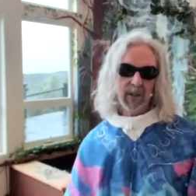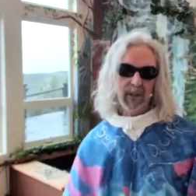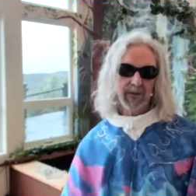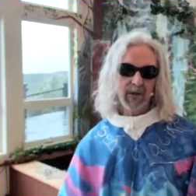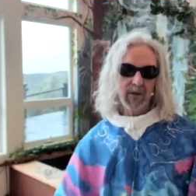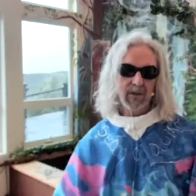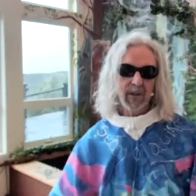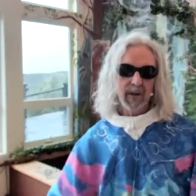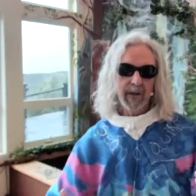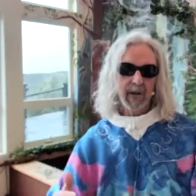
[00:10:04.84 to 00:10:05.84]
There's
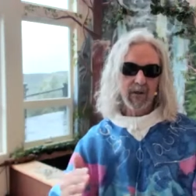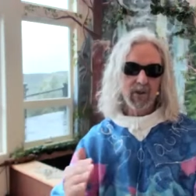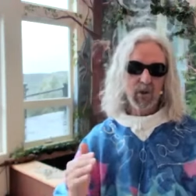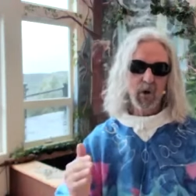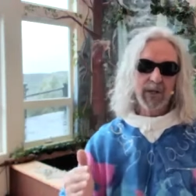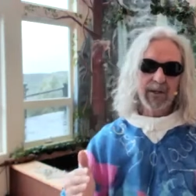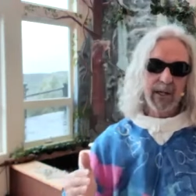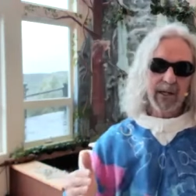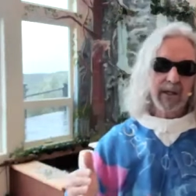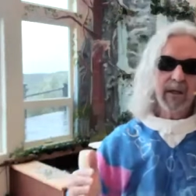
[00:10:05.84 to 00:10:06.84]

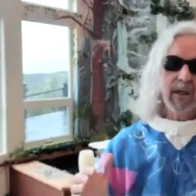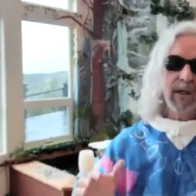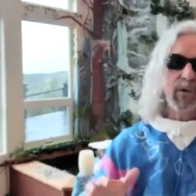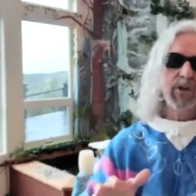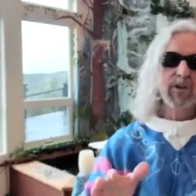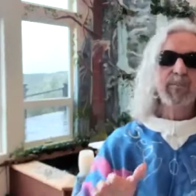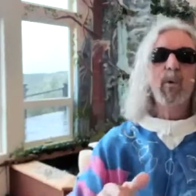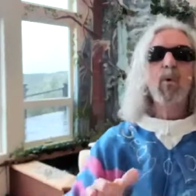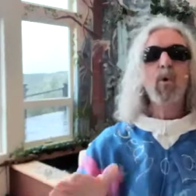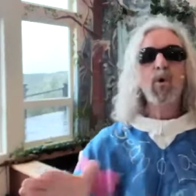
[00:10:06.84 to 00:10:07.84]
storytelling, which is
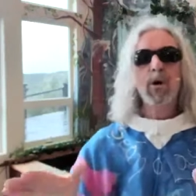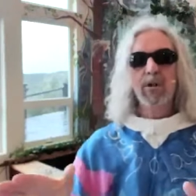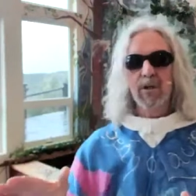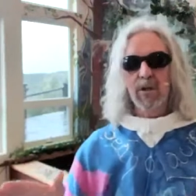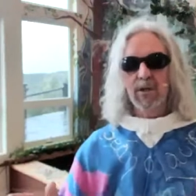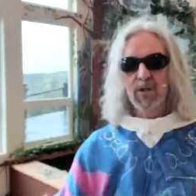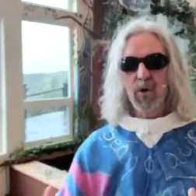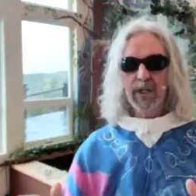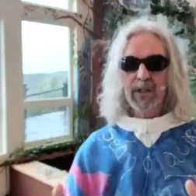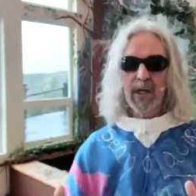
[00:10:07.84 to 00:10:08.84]
poor
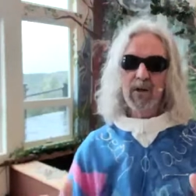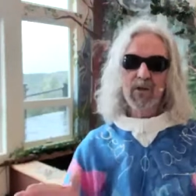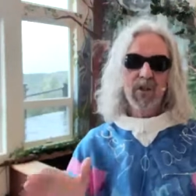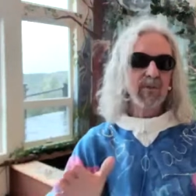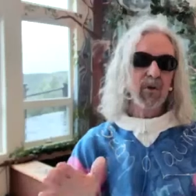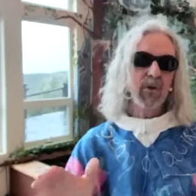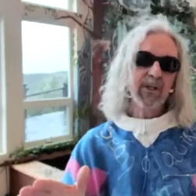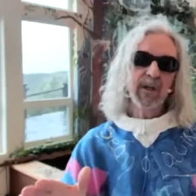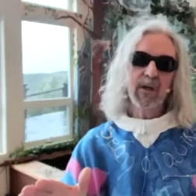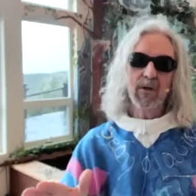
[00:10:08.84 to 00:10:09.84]
storytelling. There are some
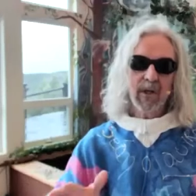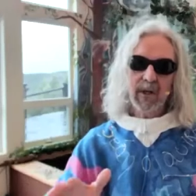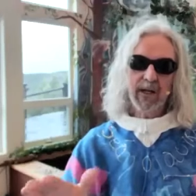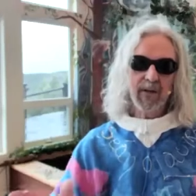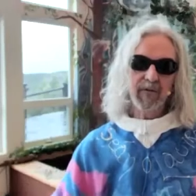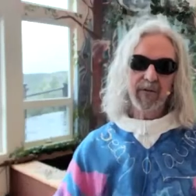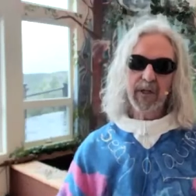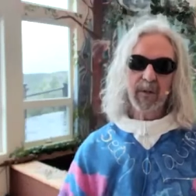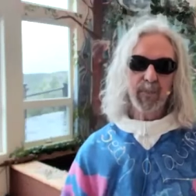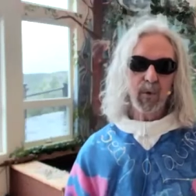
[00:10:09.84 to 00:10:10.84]
storytellers, and they're
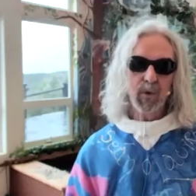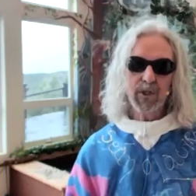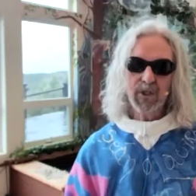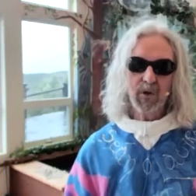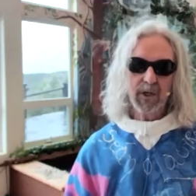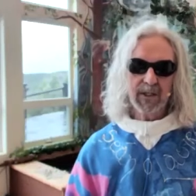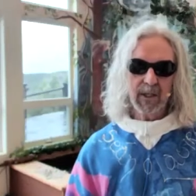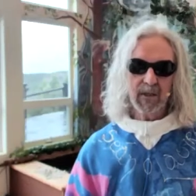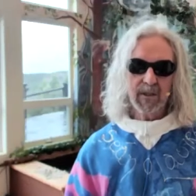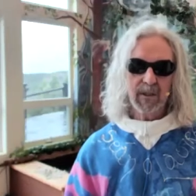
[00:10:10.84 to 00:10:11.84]
very poor
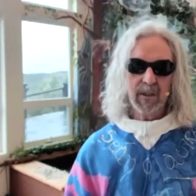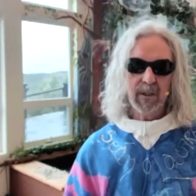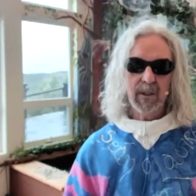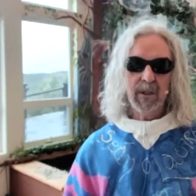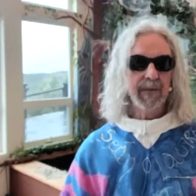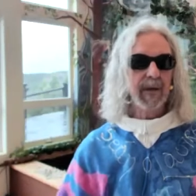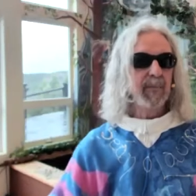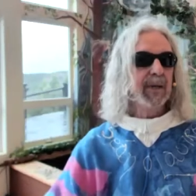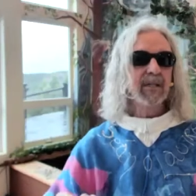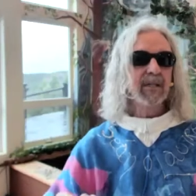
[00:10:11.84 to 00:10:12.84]
storytellers. They
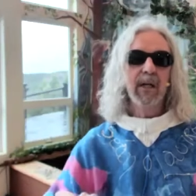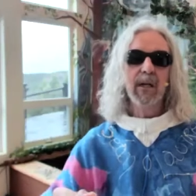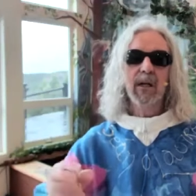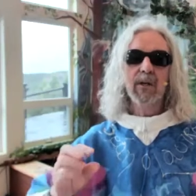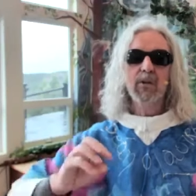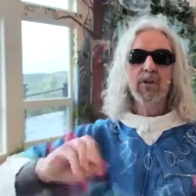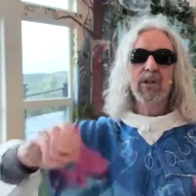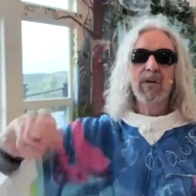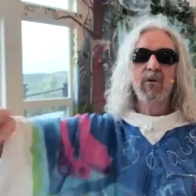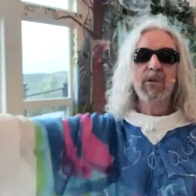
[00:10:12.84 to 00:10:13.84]
basically just
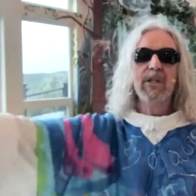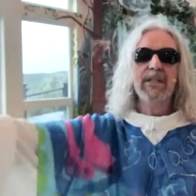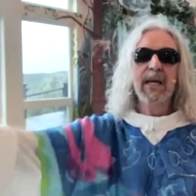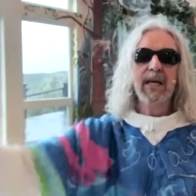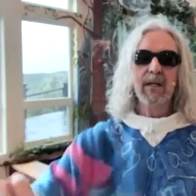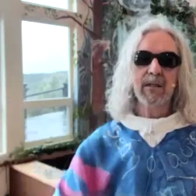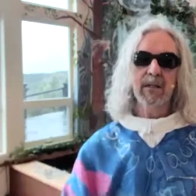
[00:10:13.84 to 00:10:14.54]
give you the data.